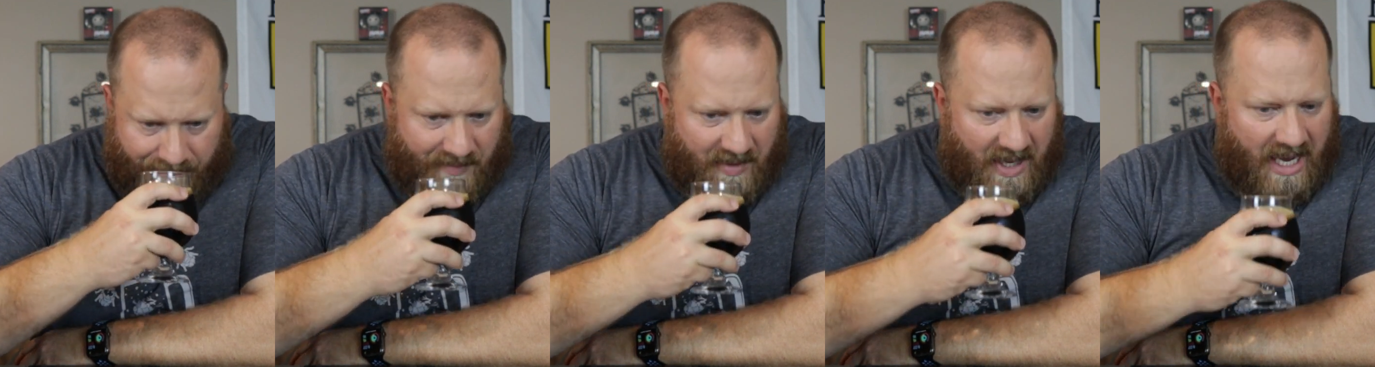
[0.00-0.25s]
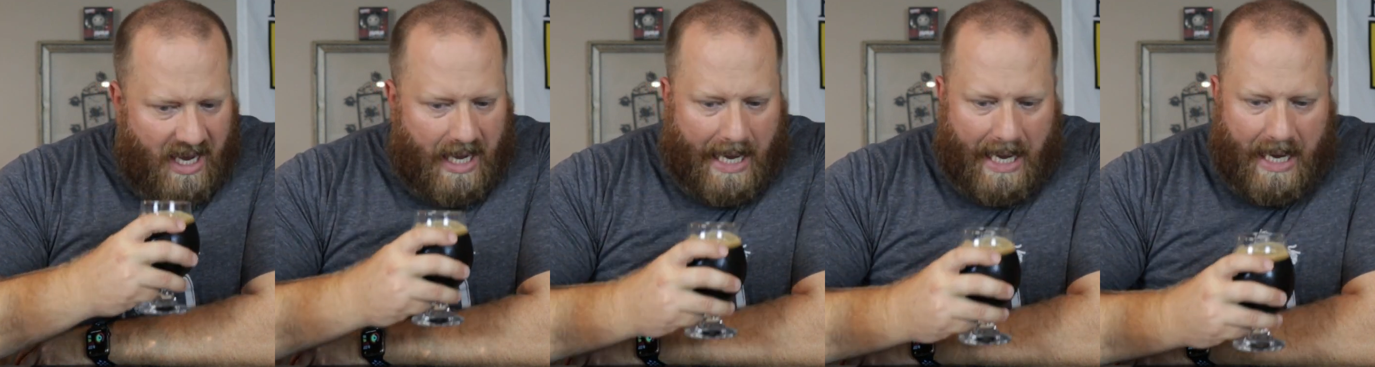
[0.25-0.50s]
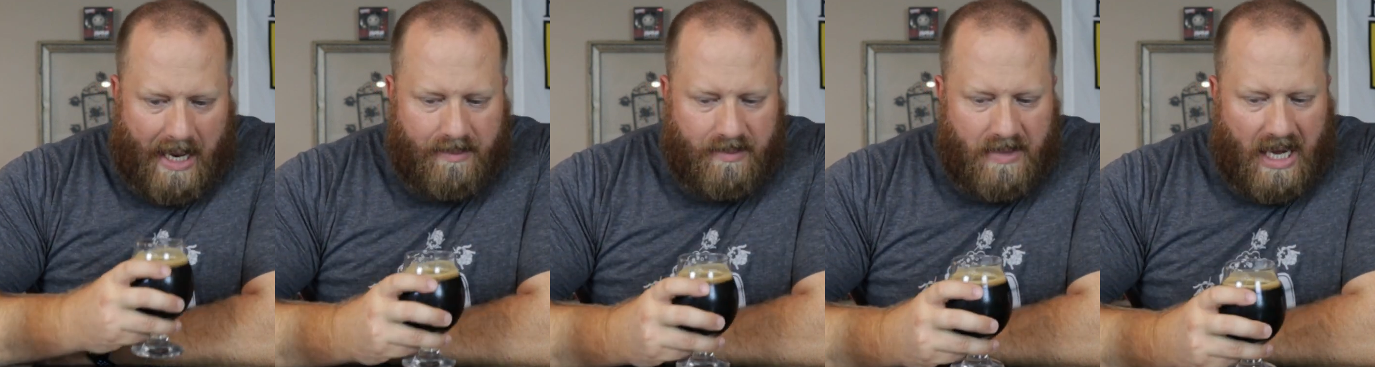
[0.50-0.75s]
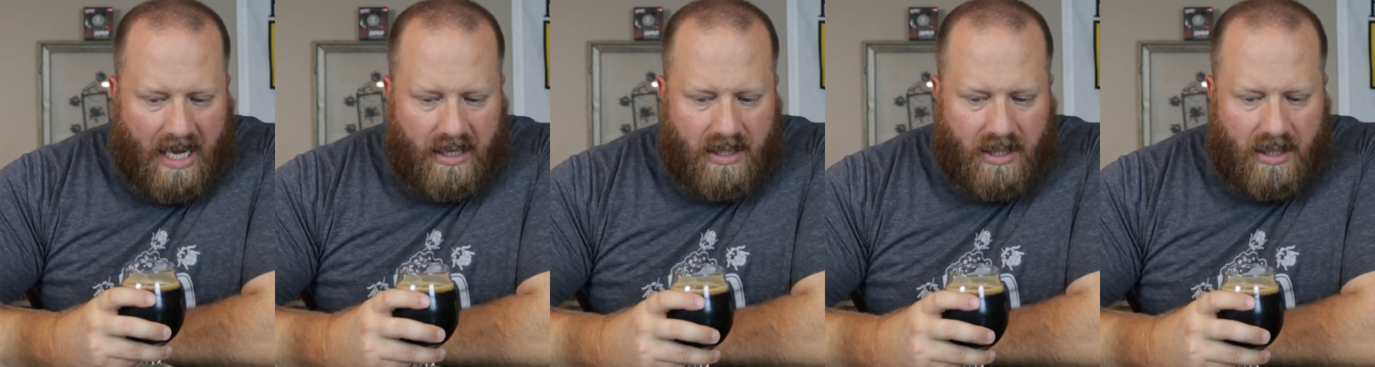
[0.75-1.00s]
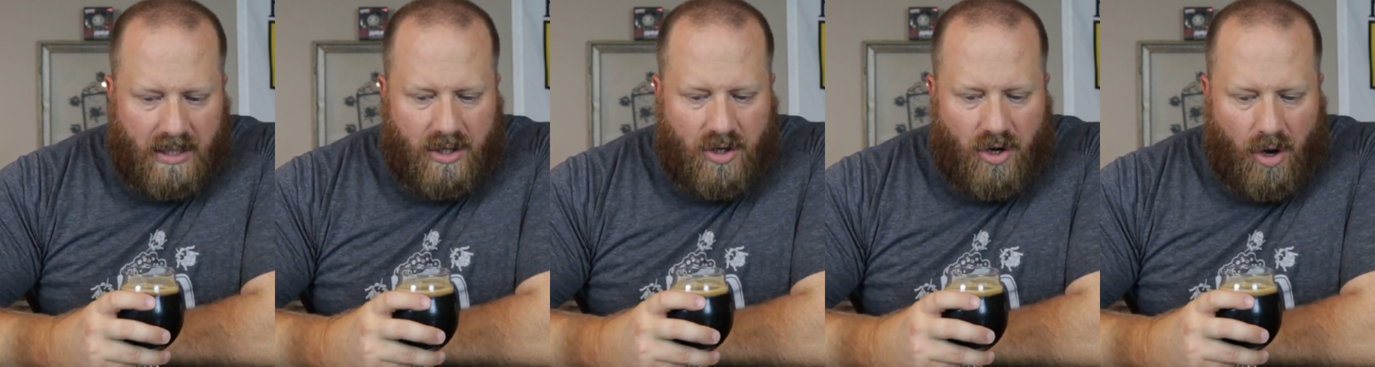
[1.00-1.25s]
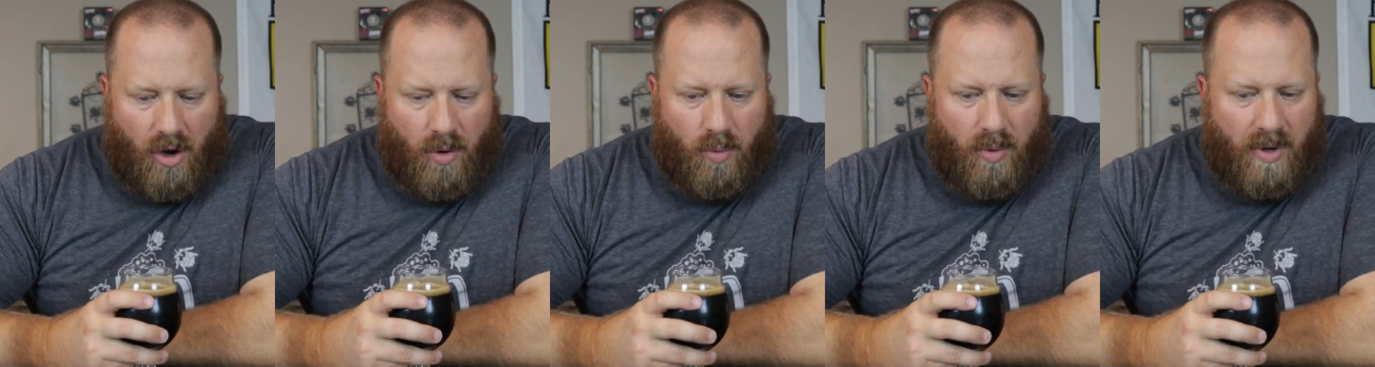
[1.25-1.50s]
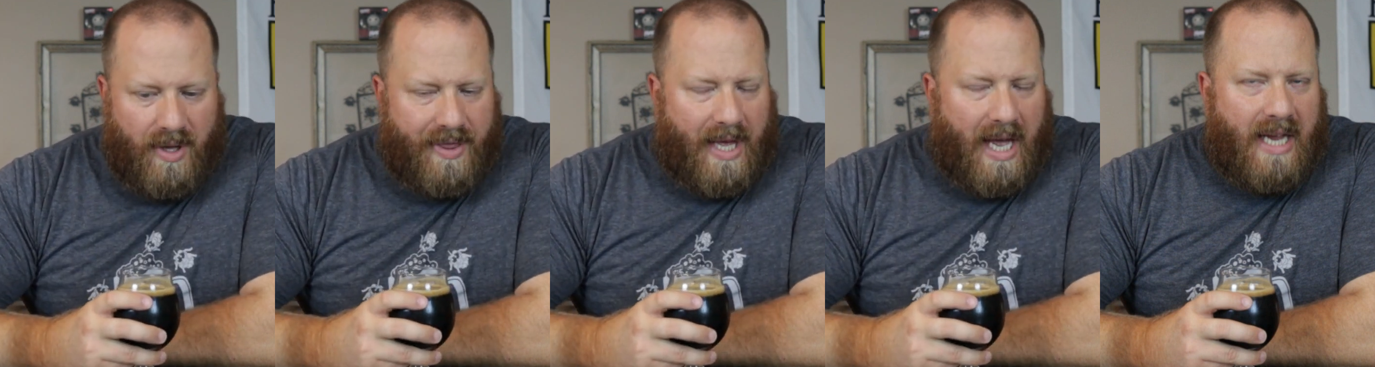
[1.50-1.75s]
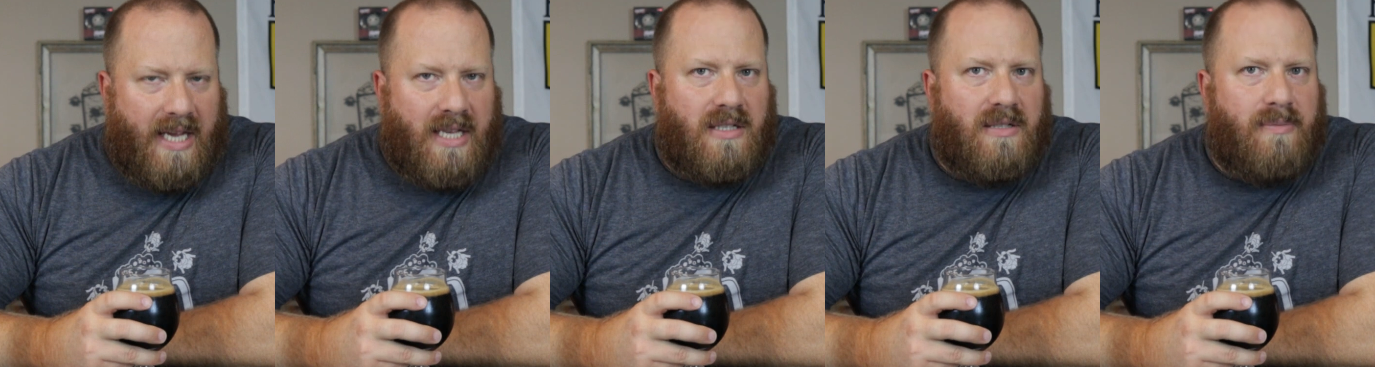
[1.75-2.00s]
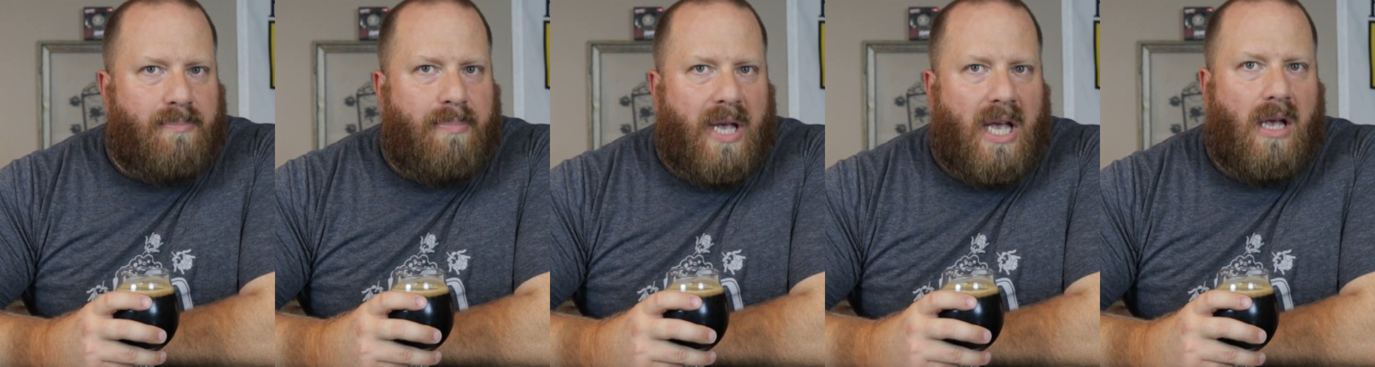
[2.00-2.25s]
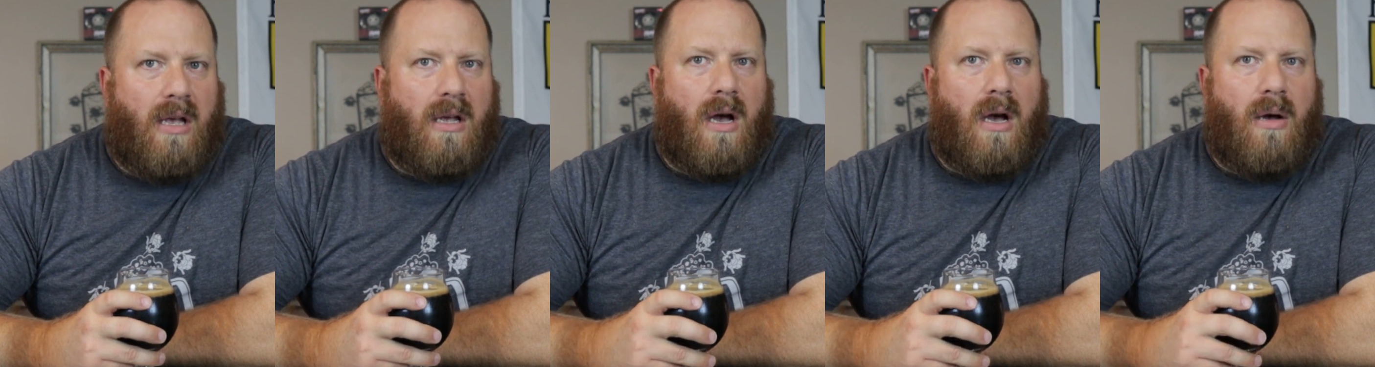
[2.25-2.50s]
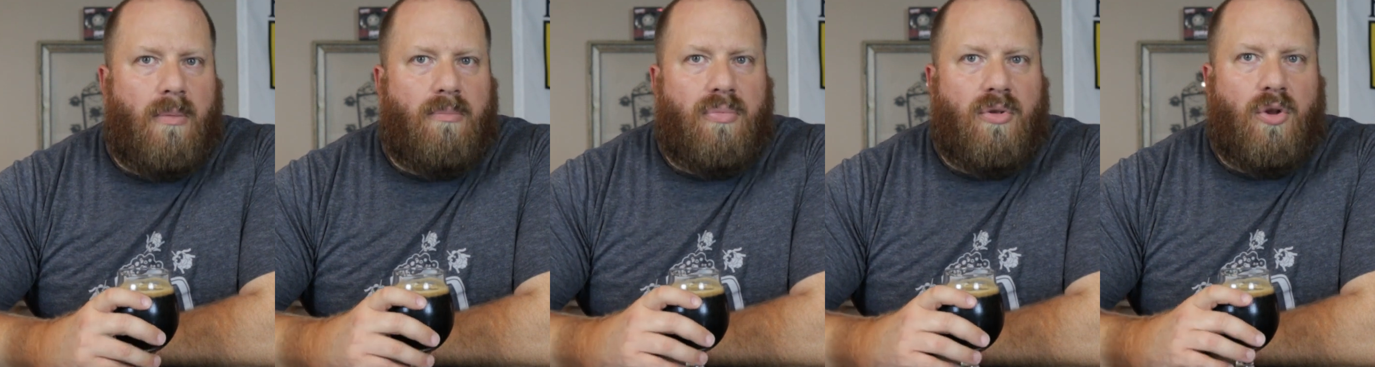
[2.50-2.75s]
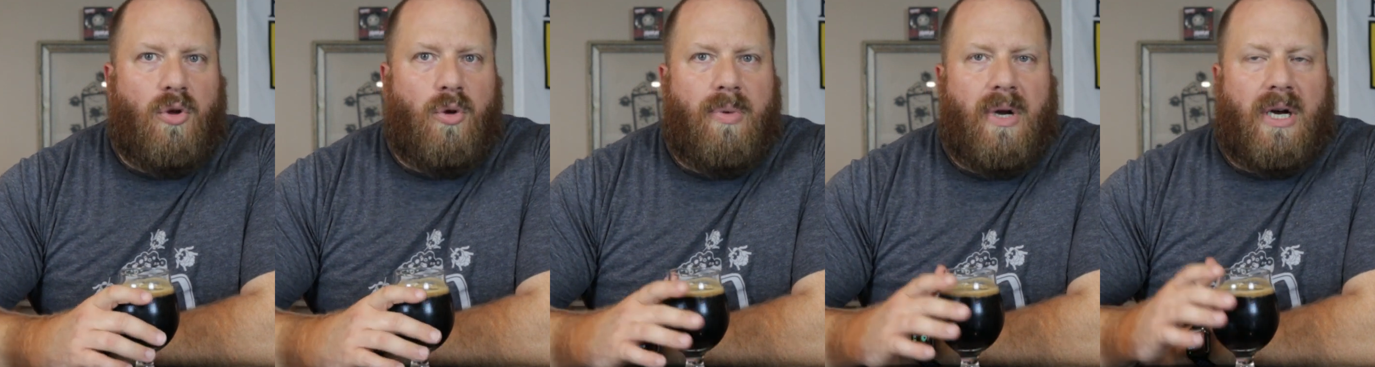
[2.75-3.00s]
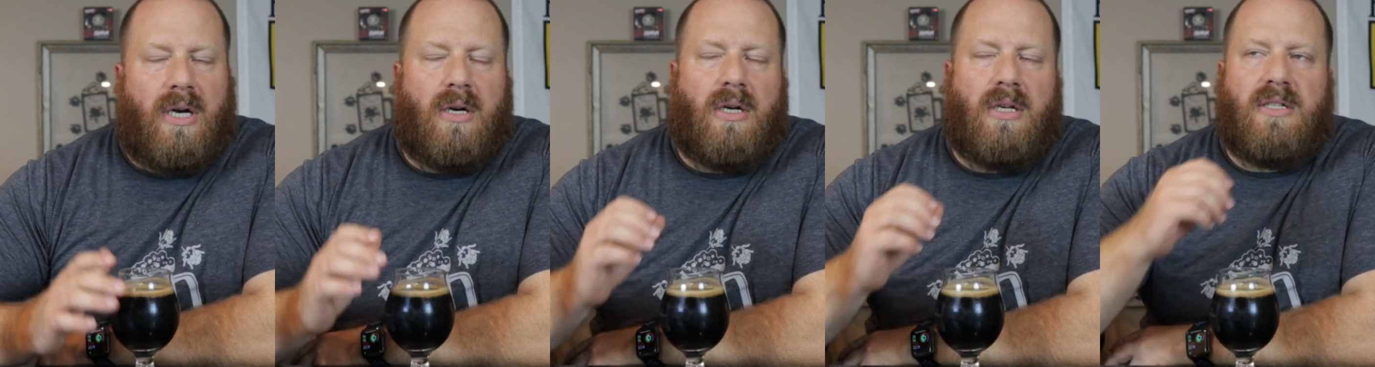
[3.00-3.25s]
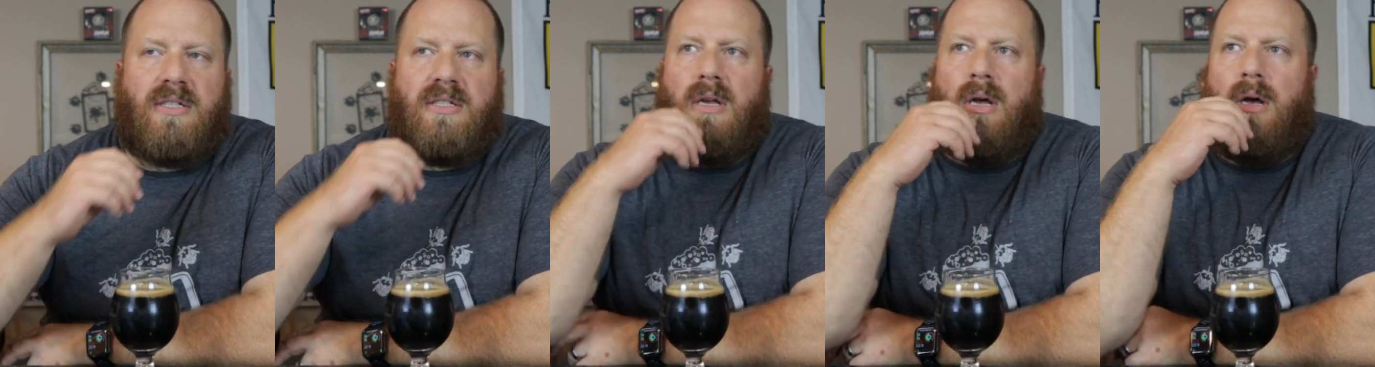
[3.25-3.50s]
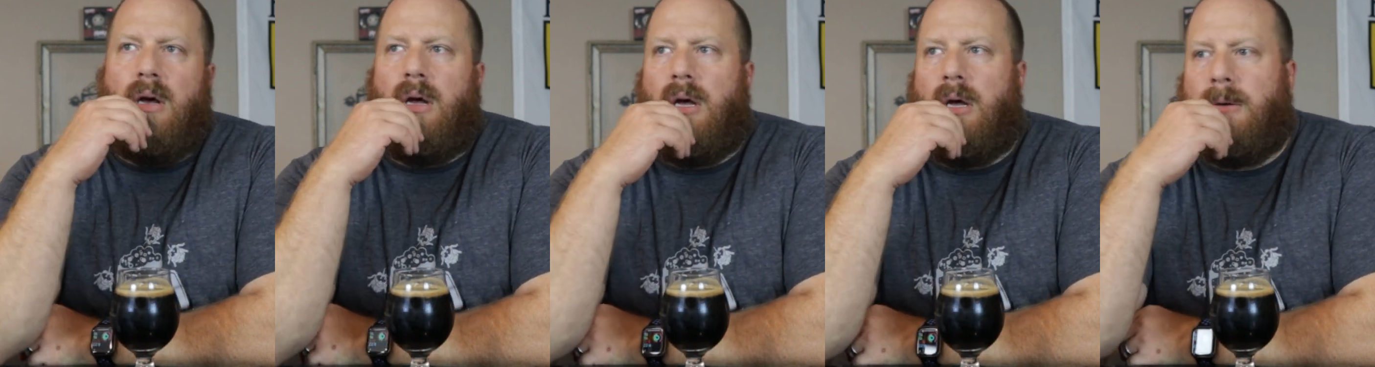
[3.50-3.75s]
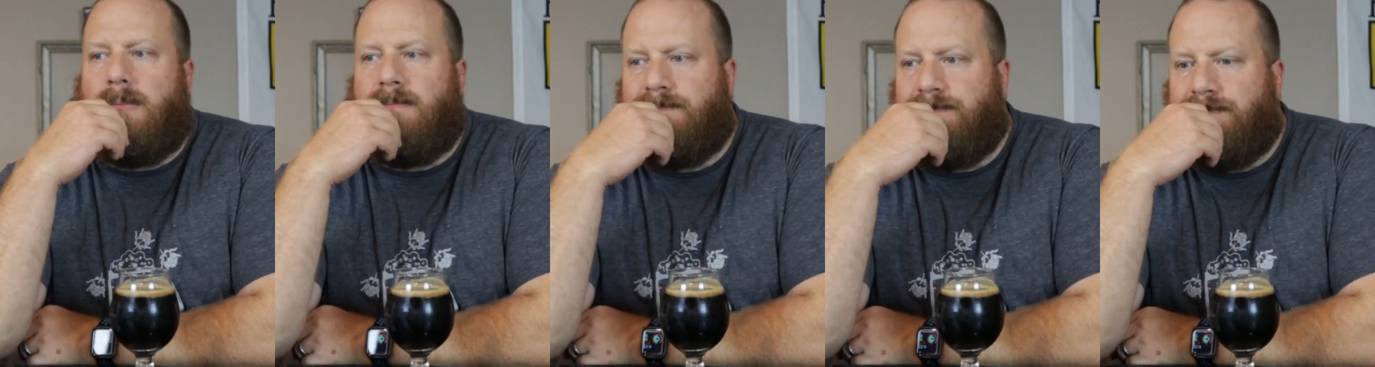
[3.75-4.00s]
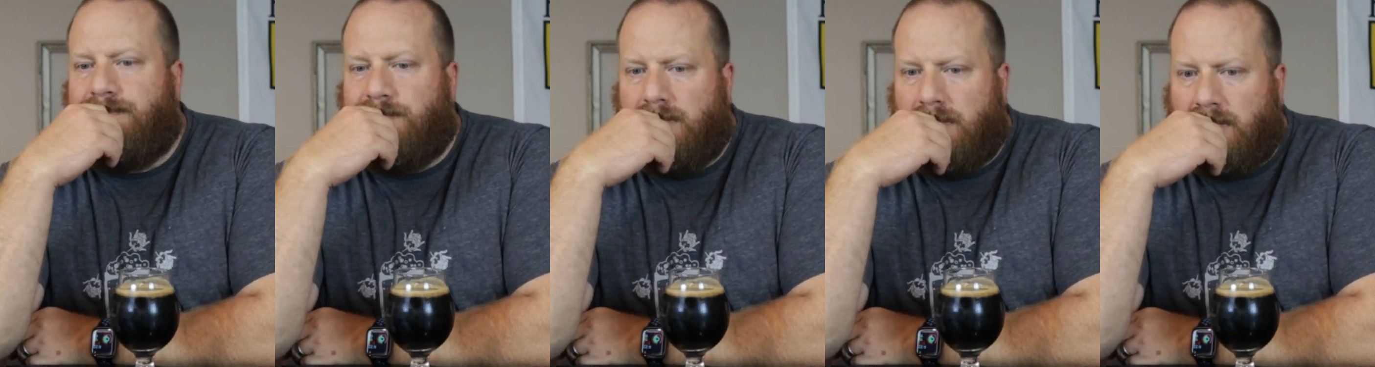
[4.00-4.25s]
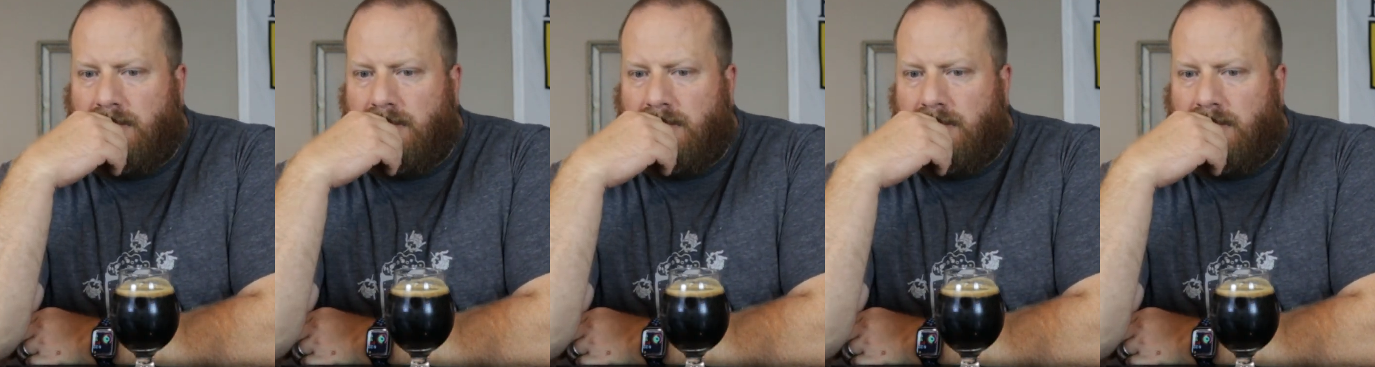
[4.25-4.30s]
yeah, I'm not gonna go with I can pick out blueberries. Um,